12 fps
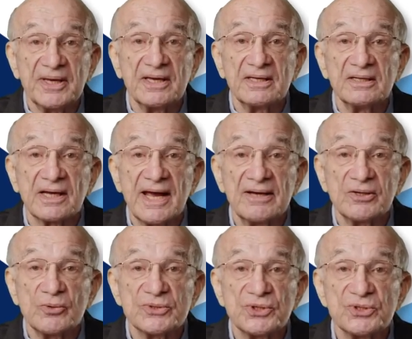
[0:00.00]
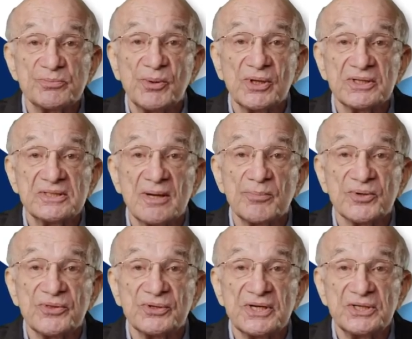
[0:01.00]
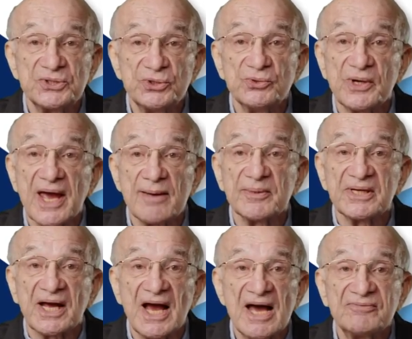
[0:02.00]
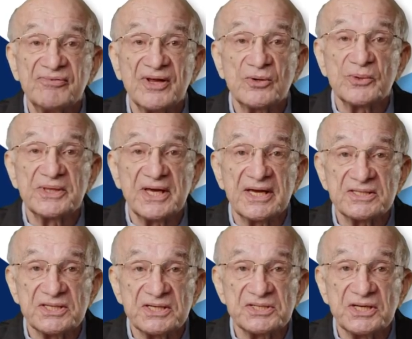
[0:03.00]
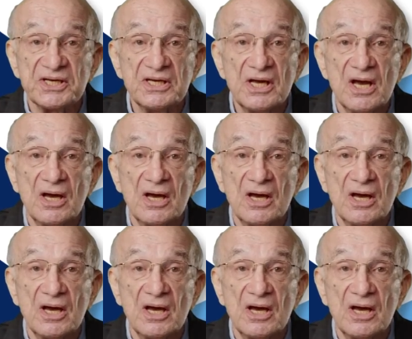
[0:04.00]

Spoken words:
in Accounting Research Bulletin number 32 came into conflict with the SEC